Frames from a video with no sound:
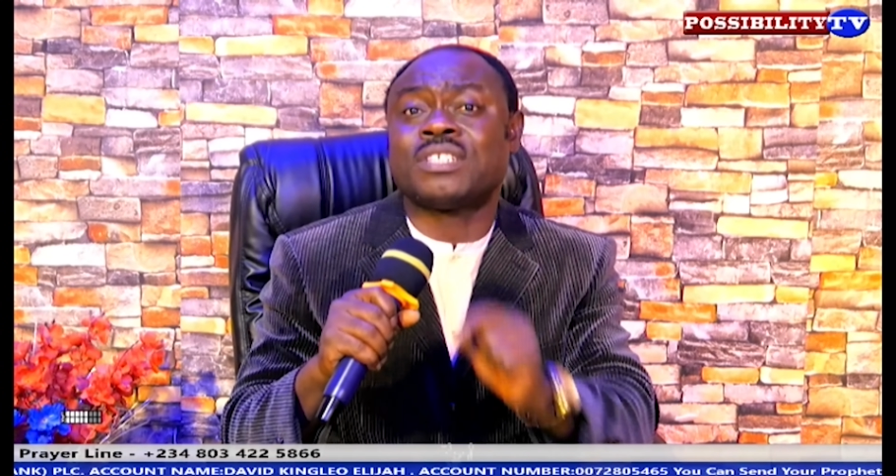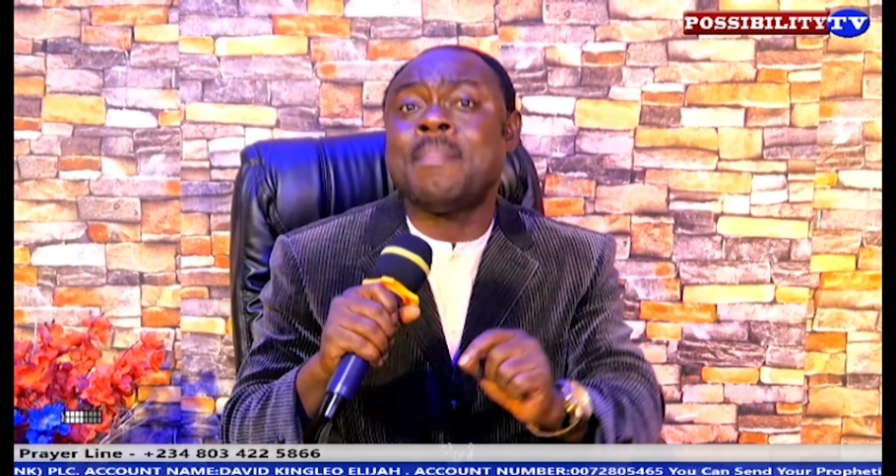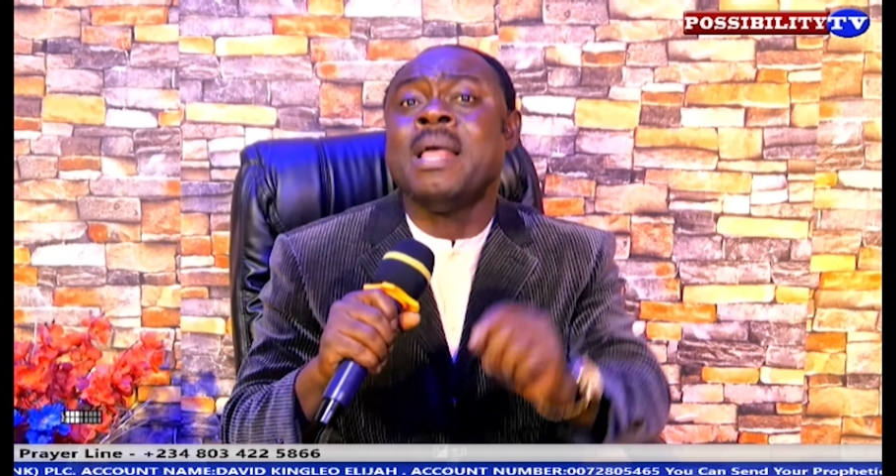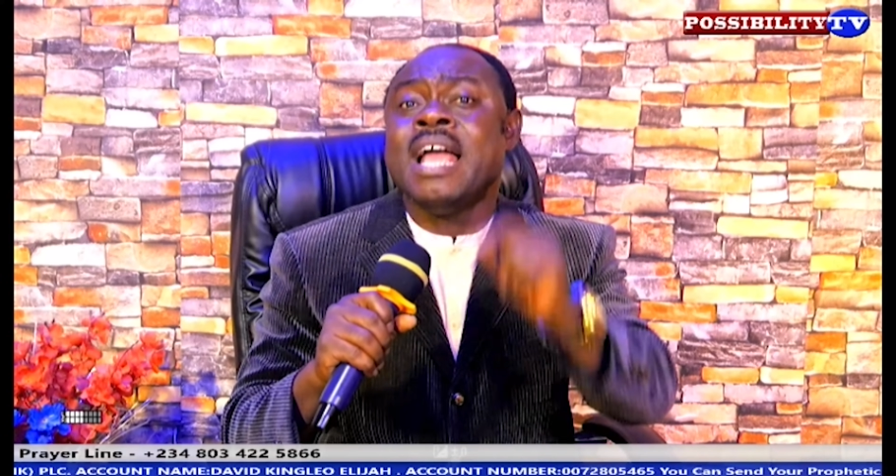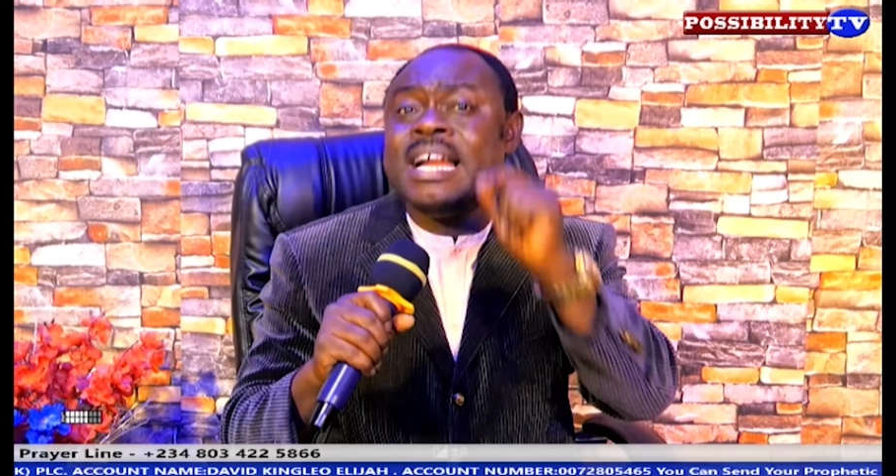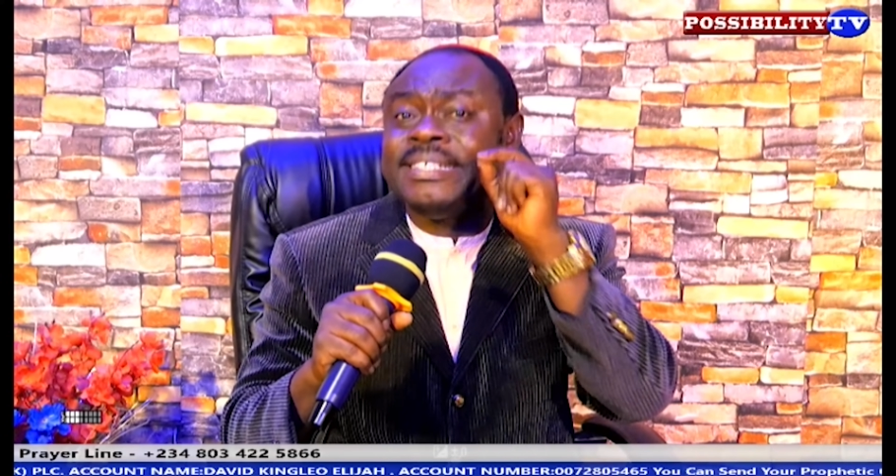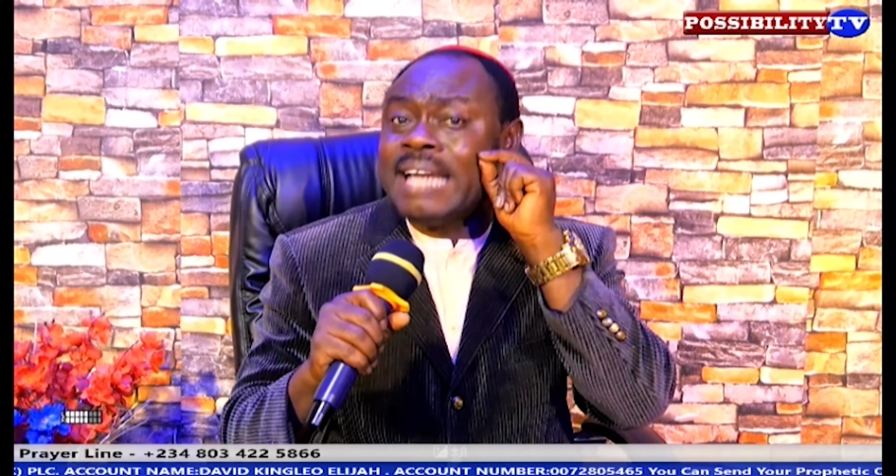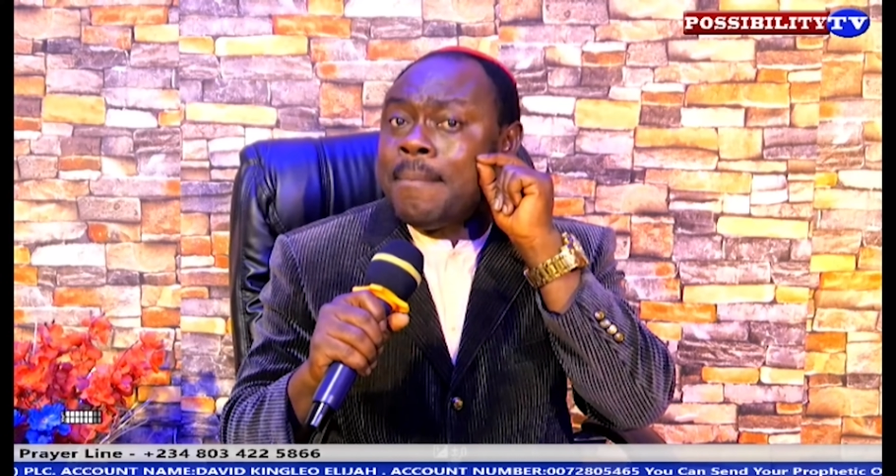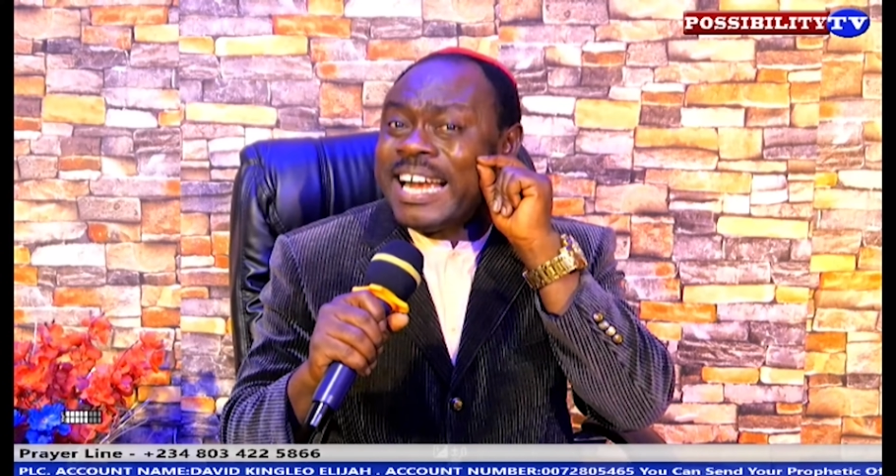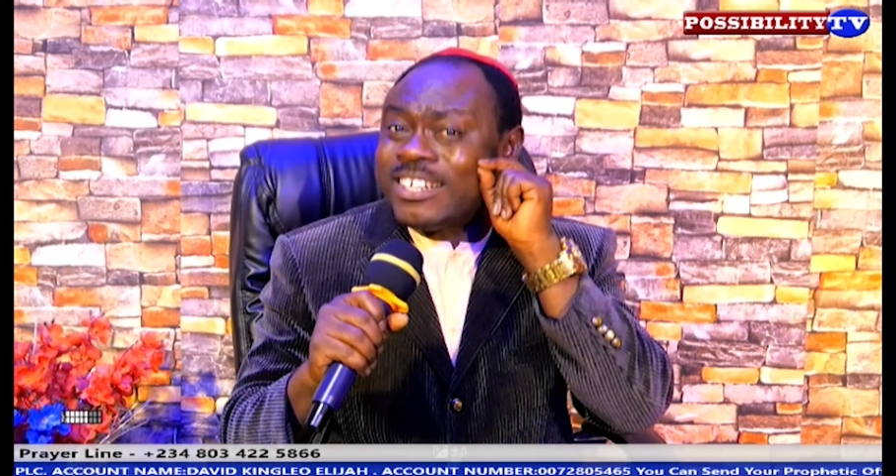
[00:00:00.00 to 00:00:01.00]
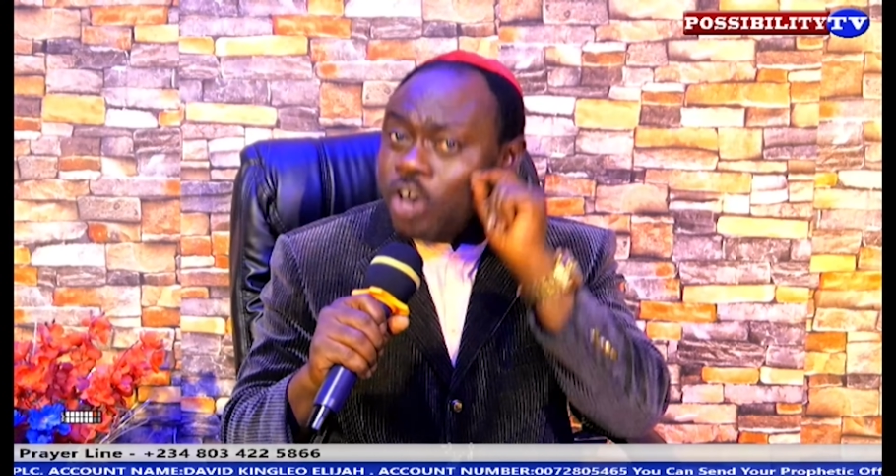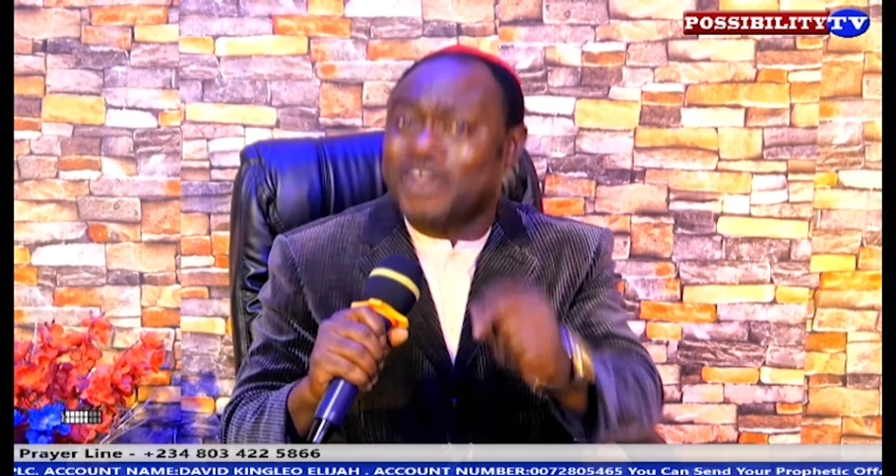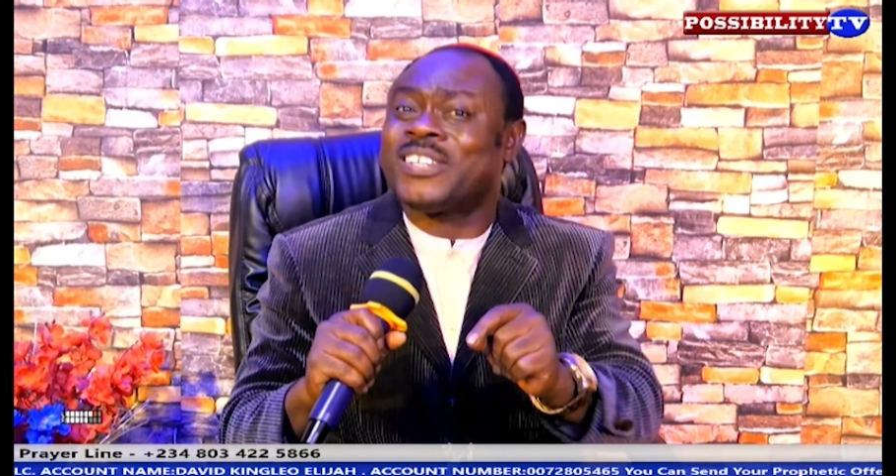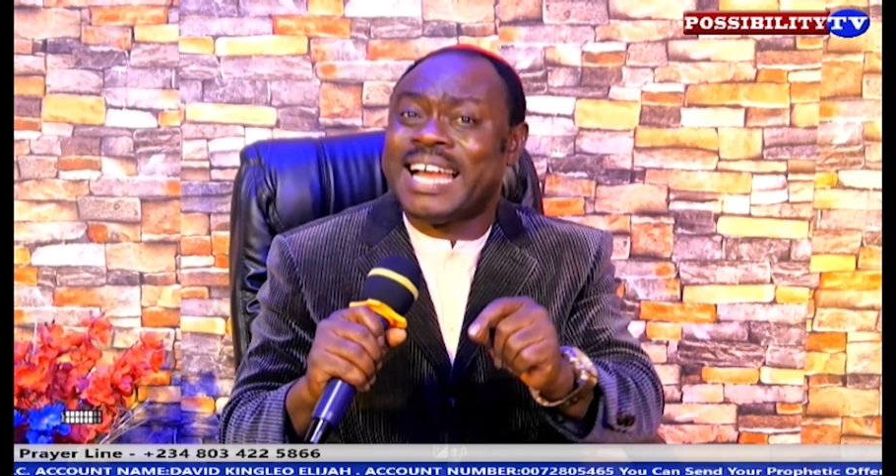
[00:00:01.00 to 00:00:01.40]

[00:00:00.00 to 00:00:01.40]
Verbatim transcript: Anytime I come online,